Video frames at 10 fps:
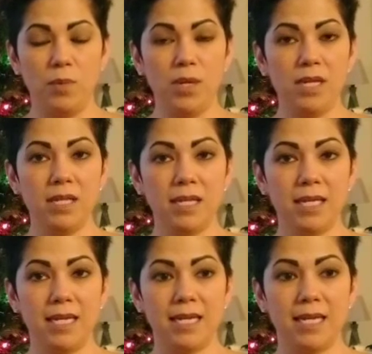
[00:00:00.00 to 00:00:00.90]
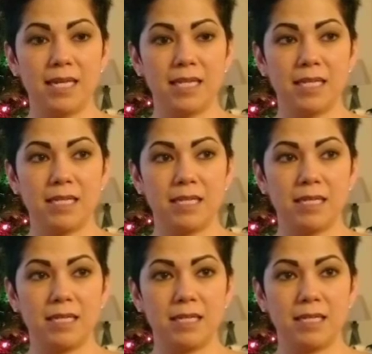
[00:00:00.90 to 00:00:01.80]
really
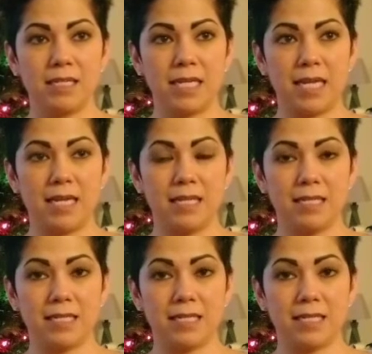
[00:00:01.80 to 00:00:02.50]
taking